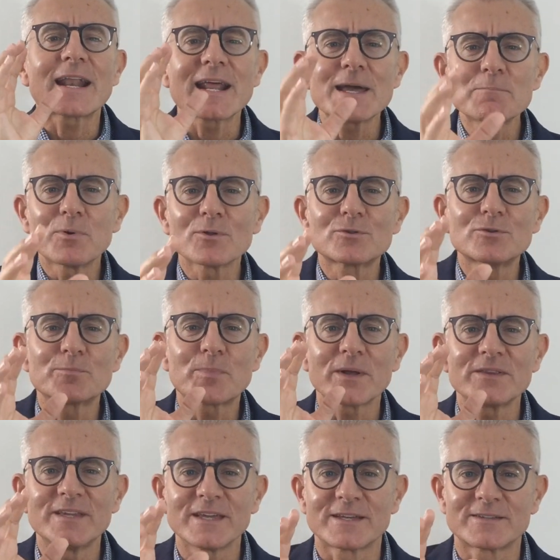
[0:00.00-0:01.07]
are able to
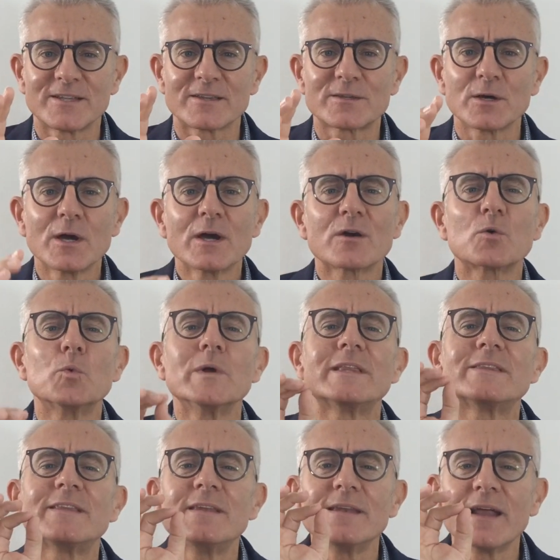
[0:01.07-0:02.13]
predict it
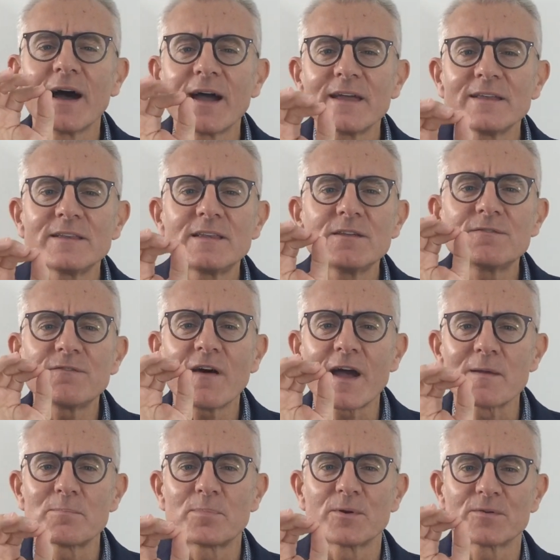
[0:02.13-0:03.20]
with
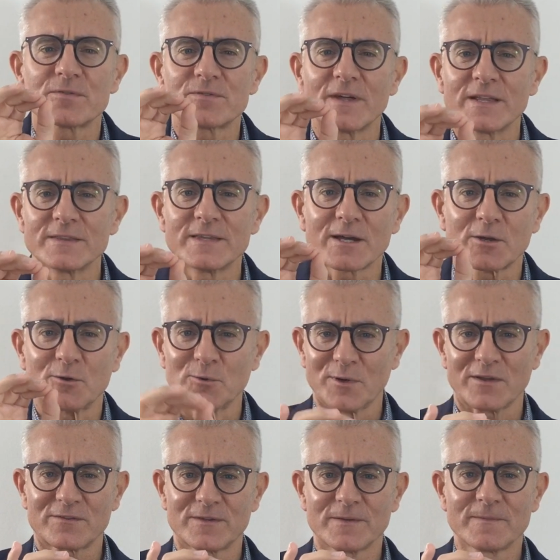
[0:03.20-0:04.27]
95%
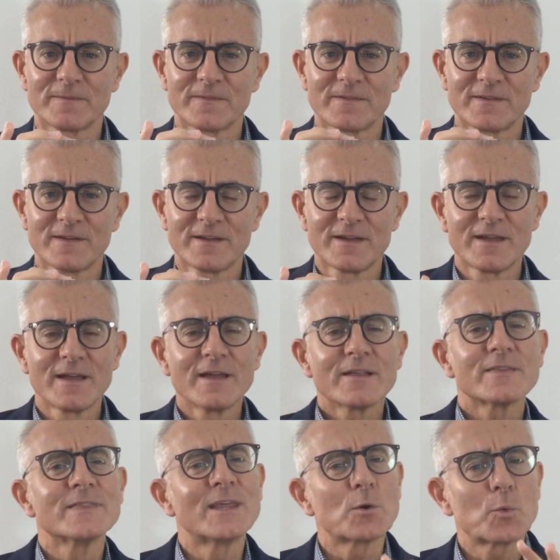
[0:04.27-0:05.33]
accuracy.
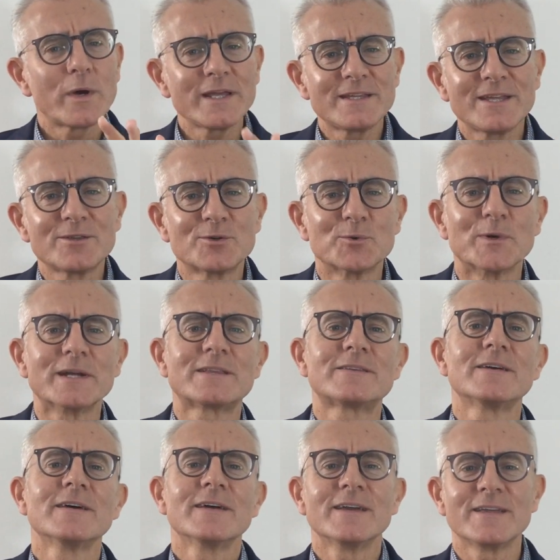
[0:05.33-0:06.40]
The way they do
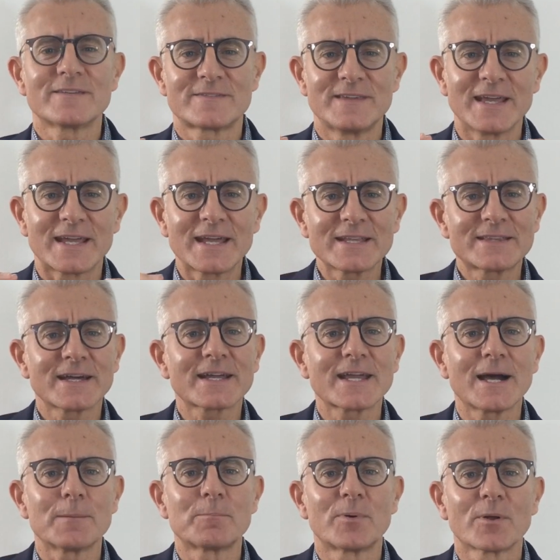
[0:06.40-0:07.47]
it is they get a
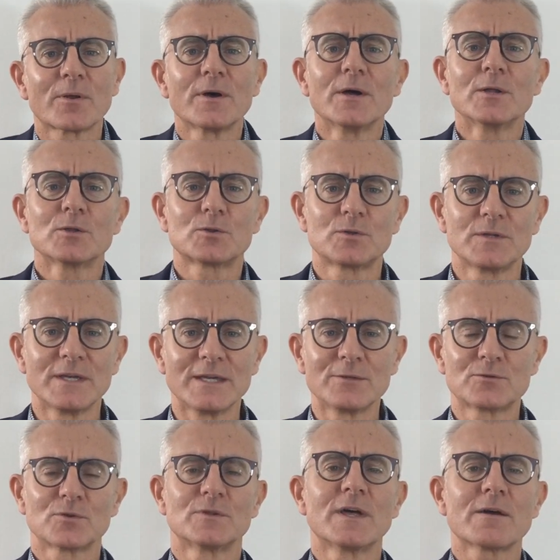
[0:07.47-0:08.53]
couple
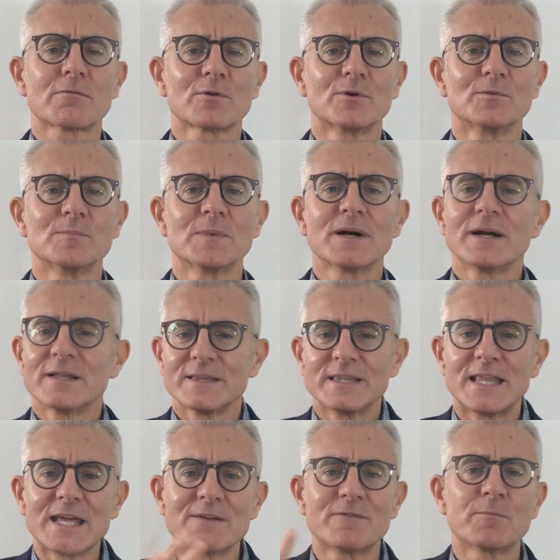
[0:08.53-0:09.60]
into their room,
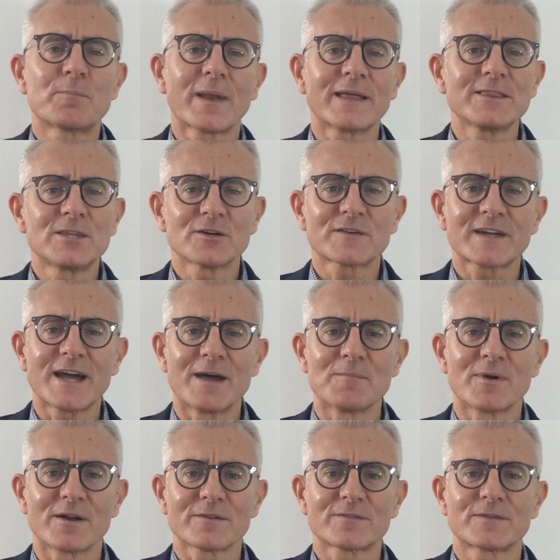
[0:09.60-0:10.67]
they have plenty of
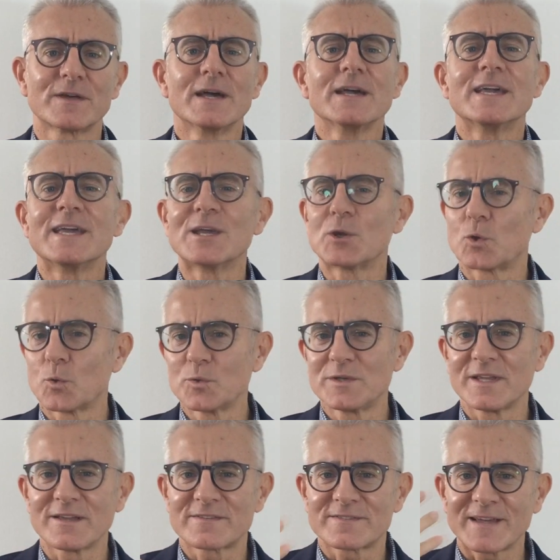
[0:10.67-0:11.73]
cameras,
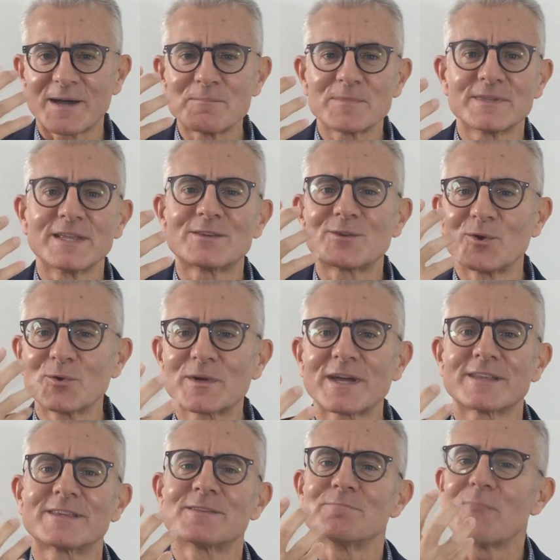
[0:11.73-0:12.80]
including some that
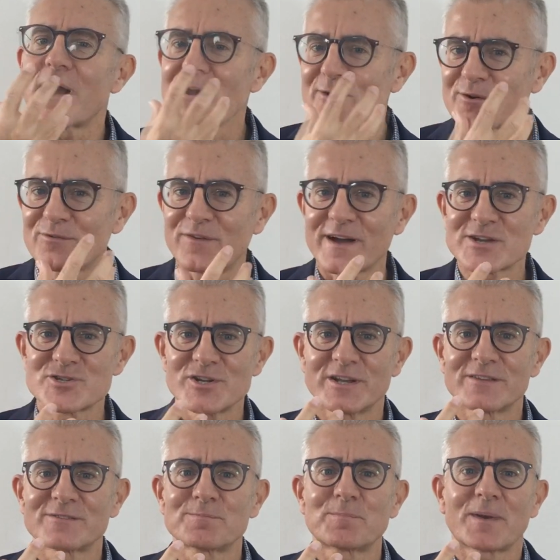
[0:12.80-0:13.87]
look at the
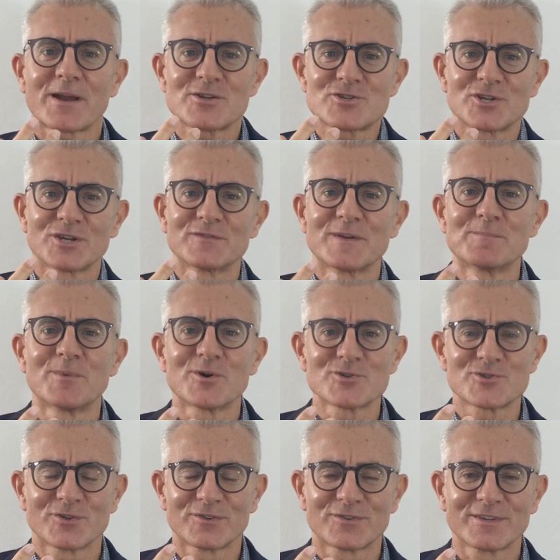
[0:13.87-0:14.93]
macrofacial expression of
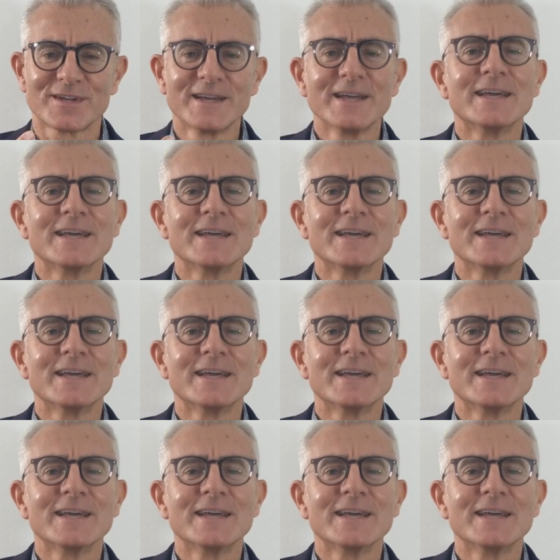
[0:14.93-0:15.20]
emotions